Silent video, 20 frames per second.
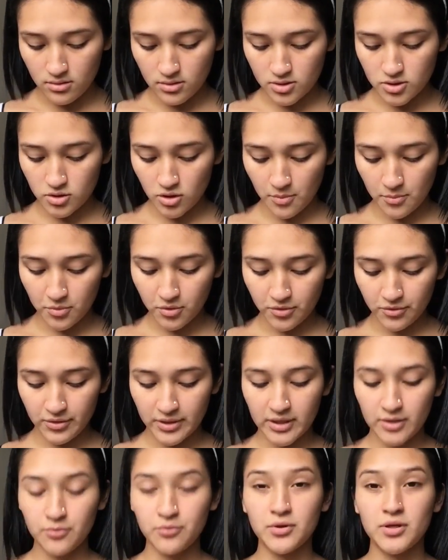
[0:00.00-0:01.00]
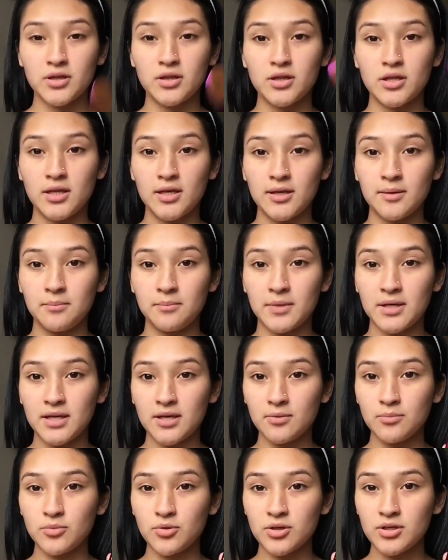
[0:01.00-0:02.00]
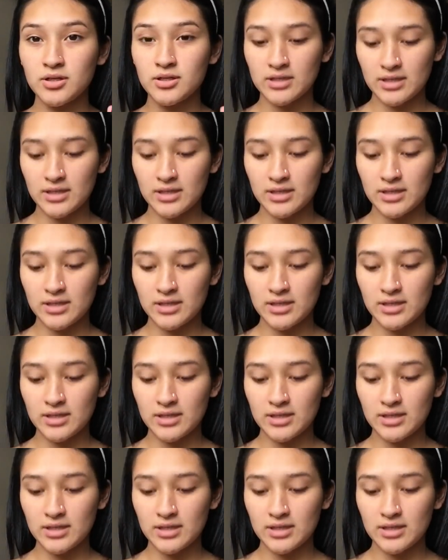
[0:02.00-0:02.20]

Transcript: so I'm going with the medium one.